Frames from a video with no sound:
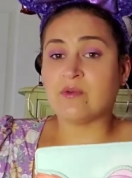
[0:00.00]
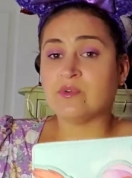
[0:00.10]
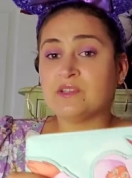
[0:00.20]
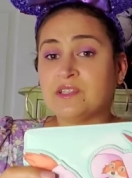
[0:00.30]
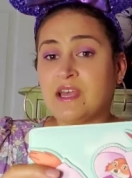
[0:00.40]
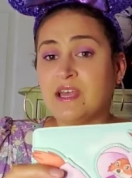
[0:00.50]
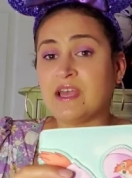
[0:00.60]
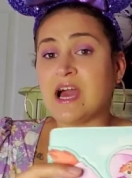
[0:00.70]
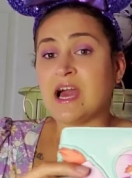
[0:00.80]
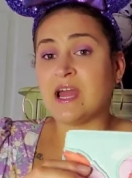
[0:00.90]
I will
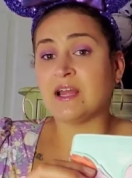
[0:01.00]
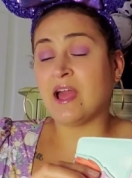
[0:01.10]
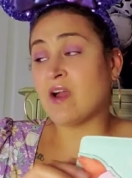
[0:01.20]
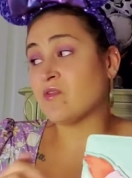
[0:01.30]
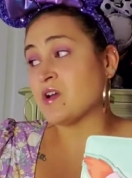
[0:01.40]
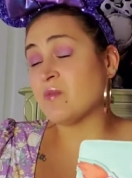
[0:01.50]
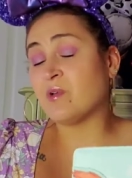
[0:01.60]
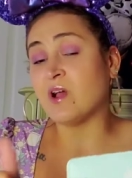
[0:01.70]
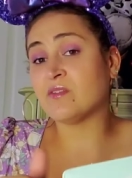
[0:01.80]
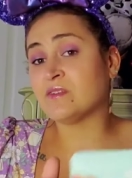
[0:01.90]
say I have a
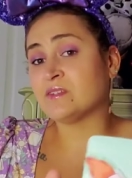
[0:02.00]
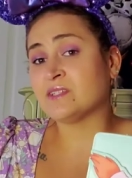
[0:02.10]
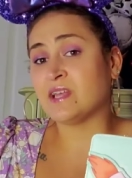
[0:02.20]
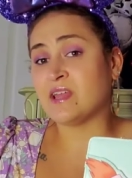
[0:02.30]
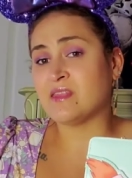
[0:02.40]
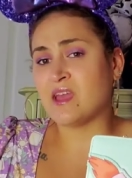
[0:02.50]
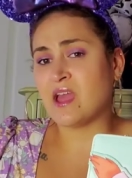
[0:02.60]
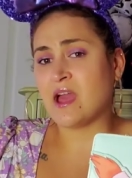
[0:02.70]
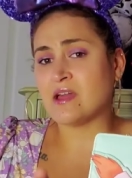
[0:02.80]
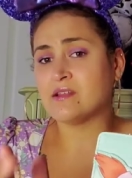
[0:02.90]
couple others and they
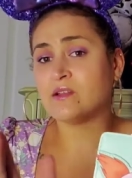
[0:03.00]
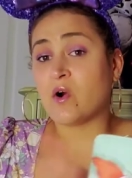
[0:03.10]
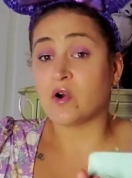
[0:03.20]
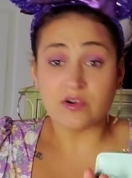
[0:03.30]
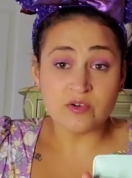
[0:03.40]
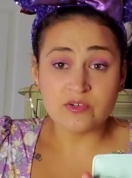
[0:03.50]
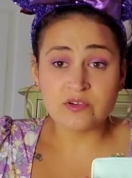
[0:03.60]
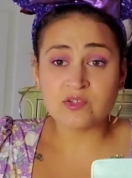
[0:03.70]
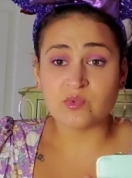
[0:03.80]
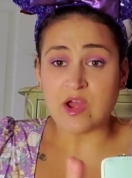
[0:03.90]
had card
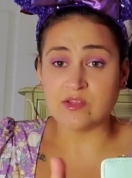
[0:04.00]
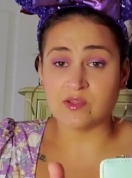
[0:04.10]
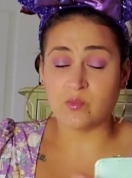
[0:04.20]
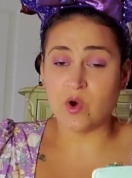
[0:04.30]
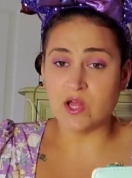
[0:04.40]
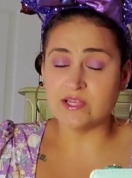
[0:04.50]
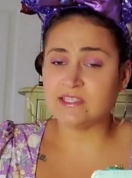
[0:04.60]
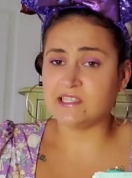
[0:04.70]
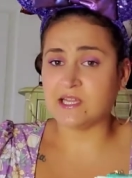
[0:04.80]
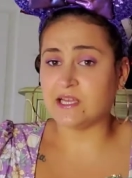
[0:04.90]
holders rather than
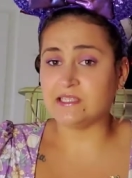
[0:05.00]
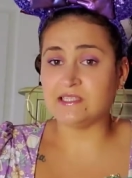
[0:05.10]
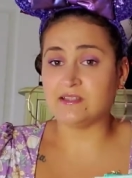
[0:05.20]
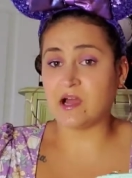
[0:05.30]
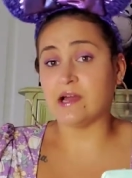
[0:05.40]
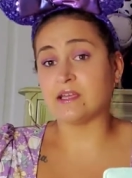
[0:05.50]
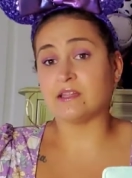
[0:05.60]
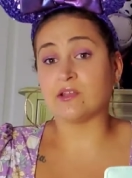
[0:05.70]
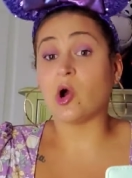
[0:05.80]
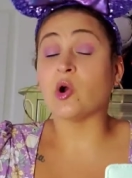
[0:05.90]
wallets, and I did not
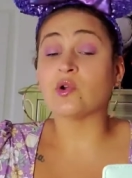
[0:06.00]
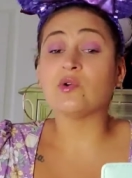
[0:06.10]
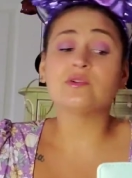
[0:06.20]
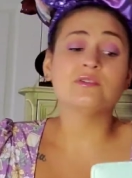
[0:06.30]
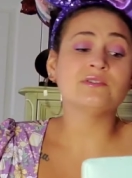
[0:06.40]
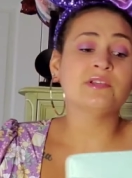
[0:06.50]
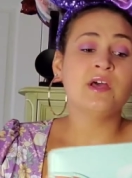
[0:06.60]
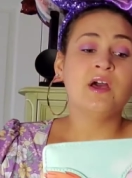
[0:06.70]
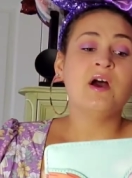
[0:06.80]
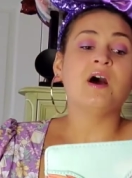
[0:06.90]
get the card holders.
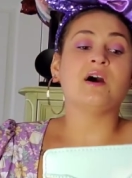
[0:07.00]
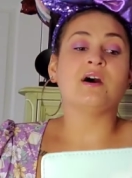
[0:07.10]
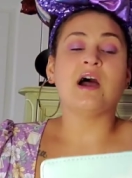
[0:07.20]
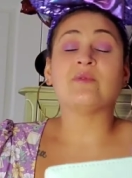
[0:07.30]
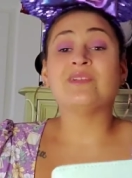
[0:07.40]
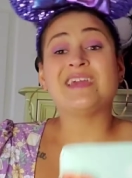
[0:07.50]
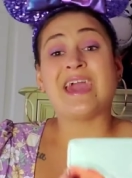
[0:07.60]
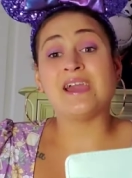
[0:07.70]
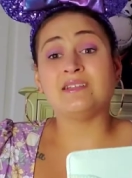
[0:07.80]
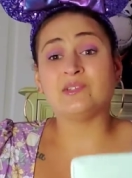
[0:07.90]
Uh, I really
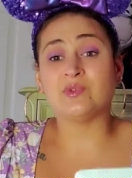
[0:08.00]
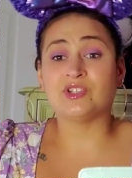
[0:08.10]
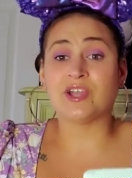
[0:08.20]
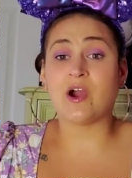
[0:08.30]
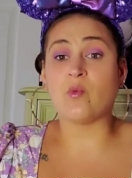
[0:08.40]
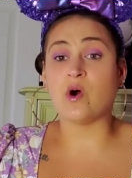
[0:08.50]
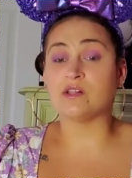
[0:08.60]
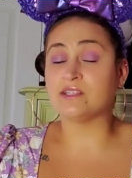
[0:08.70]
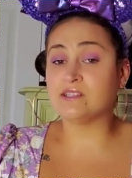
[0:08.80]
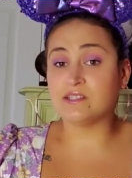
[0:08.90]
hate switching out
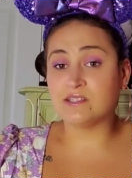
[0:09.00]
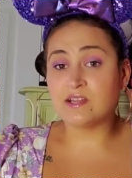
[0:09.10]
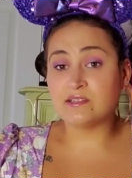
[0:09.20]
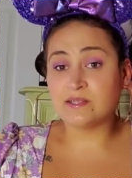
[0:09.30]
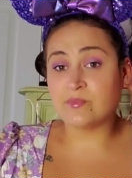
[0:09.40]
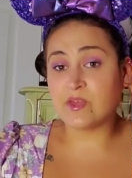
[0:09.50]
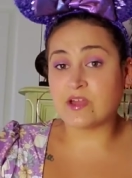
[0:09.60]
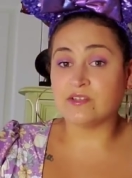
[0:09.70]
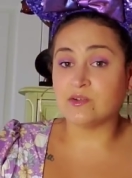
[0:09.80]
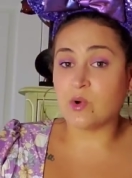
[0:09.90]
wallets. It's not something
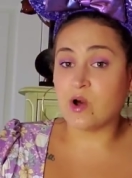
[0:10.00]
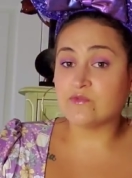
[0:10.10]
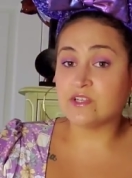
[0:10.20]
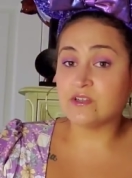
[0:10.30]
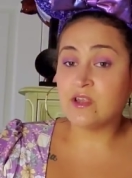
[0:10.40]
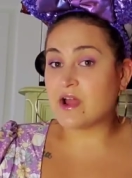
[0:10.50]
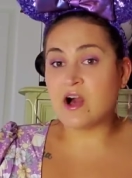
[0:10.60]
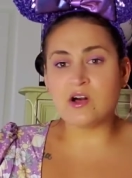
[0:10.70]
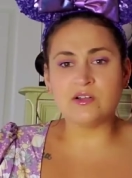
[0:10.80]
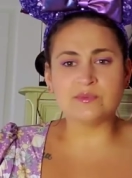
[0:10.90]
I do often. But
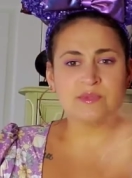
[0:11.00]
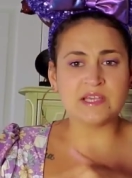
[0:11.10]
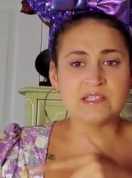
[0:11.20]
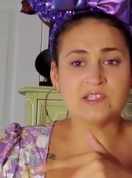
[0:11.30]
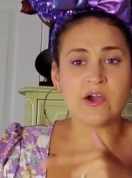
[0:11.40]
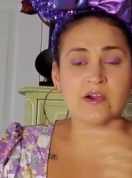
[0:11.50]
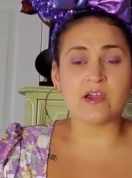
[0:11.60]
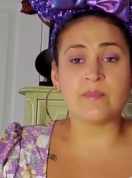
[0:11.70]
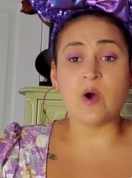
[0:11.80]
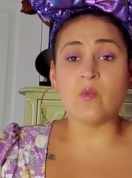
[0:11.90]
I'll get to
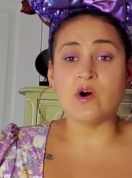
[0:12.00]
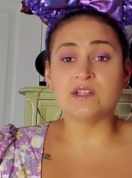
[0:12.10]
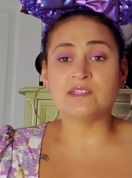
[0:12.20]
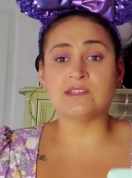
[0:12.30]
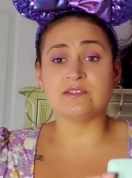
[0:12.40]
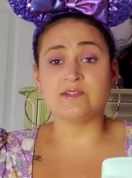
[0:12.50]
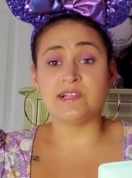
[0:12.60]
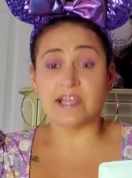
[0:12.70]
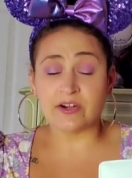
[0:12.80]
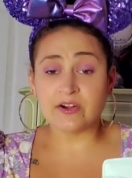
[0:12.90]
talking about wallets a little
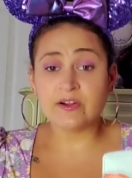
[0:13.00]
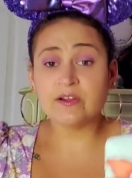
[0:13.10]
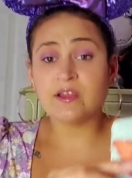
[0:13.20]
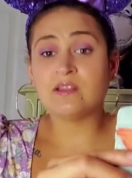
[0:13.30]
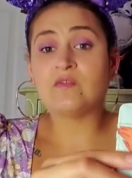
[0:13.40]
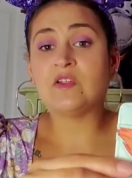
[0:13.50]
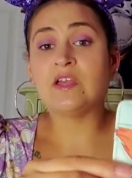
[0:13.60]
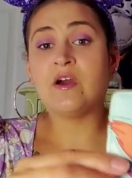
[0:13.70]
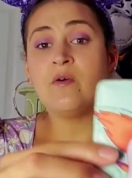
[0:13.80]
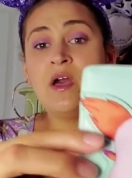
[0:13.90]
later in the
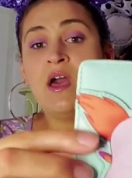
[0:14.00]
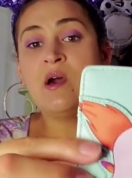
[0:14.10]
video.